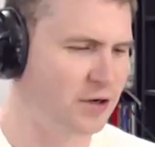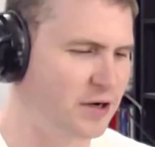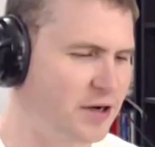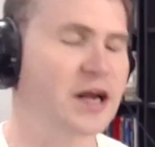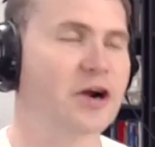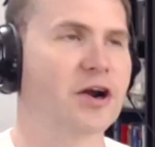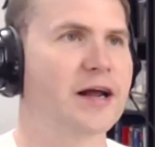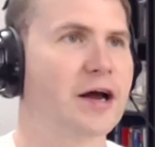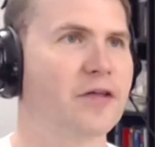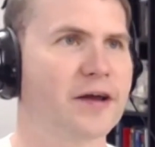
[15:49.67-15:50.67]
narrate
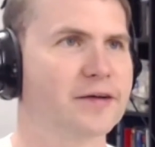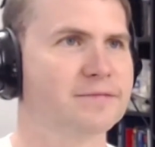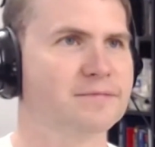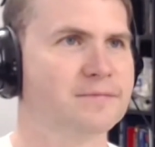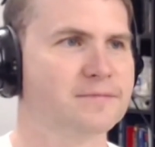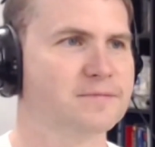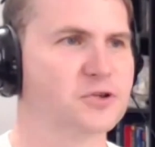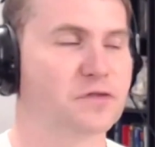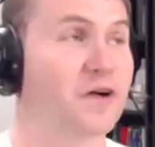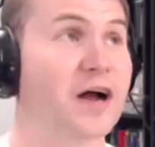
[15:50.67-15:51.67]
how they
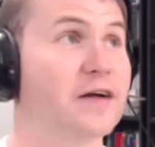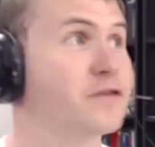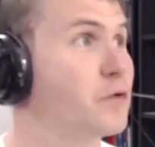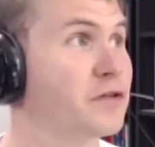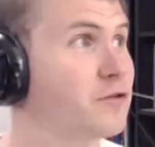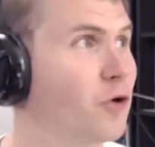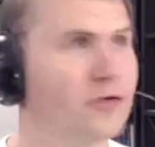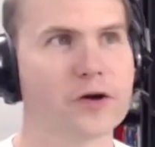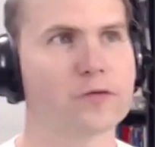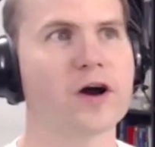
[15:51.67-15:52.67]
survived with
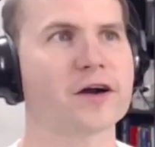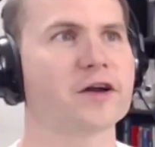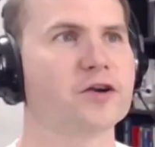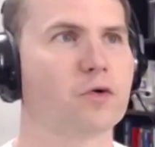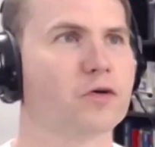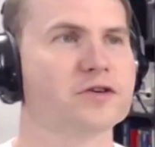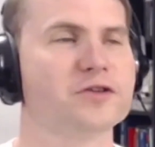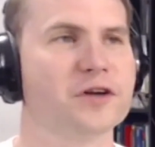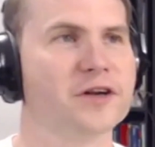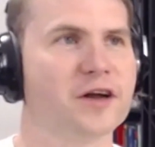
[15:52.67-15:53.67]
only a rock and a torch
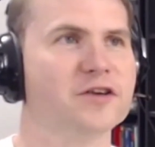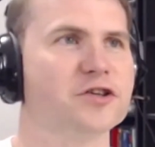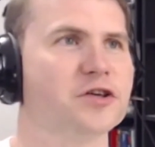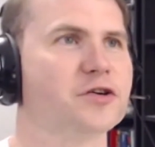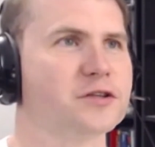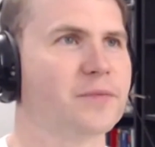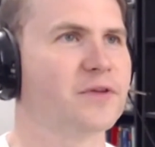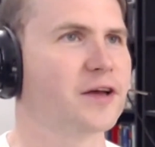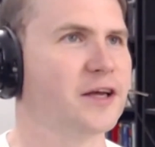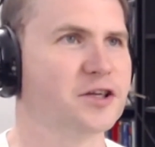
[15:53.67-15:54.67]
in a dungeon or
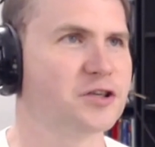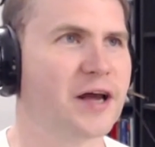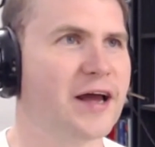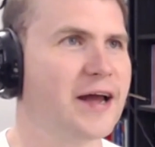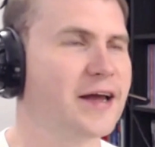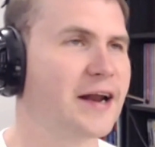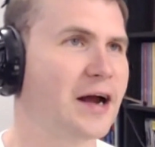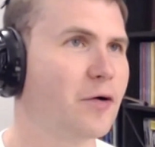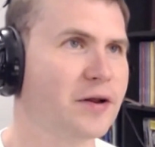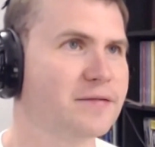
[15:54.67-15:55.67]
something each day, and
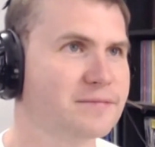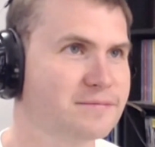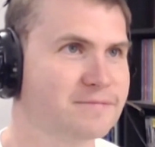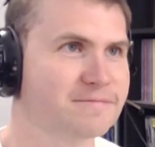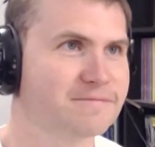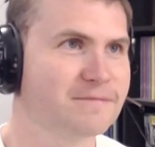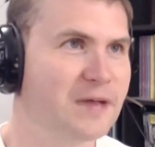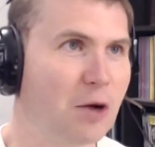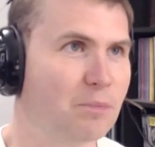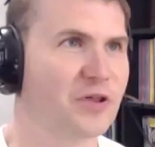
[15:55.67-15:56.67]
how it
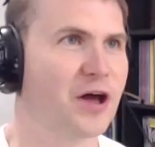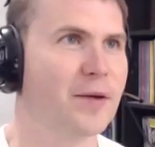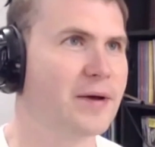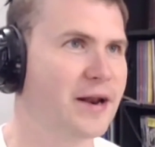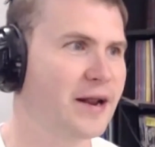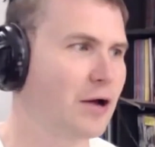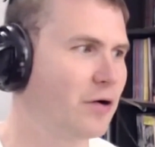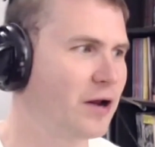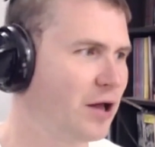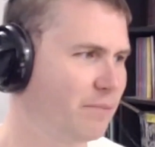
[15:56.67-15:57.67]
helped them and how
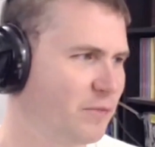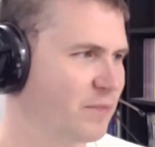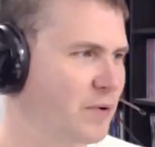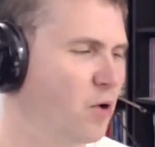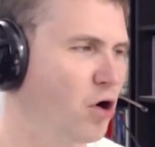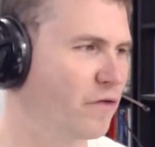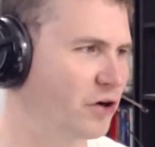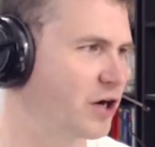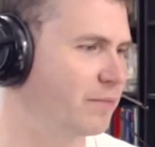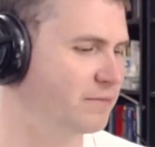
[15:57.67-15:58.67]
it helped them
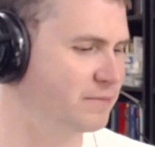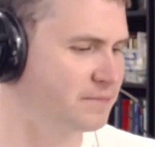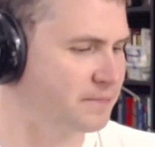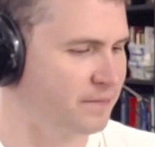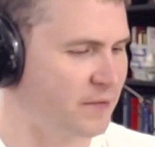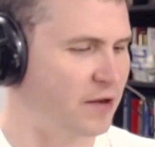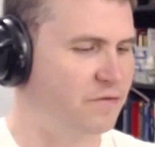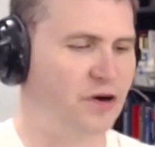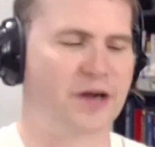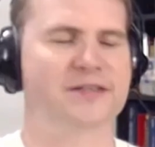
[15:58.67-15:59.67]
overcome
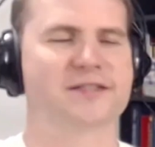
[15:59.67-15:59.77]
various